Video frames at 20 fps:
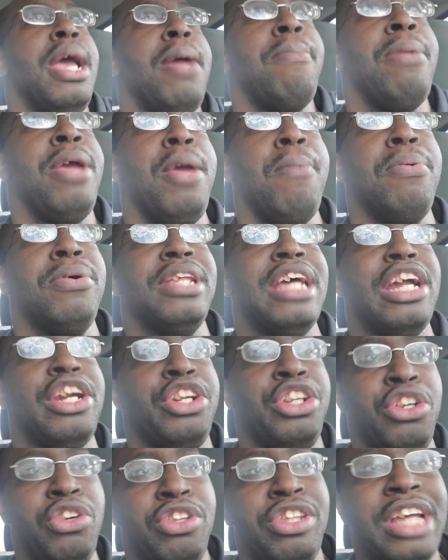People that
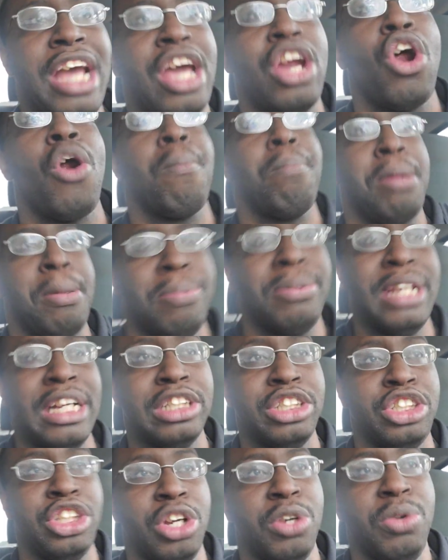do that are people
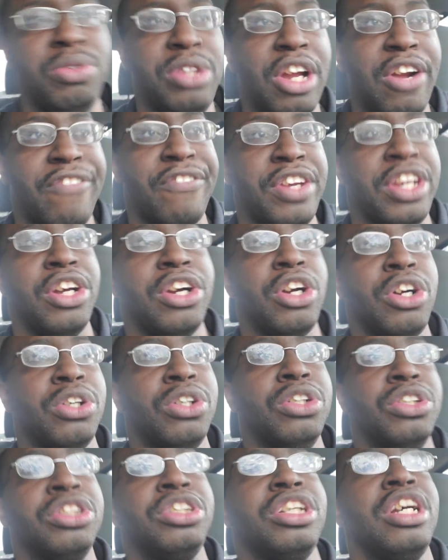that tune their
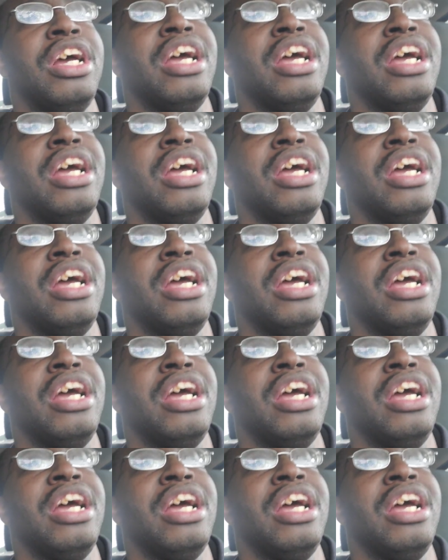vehicles,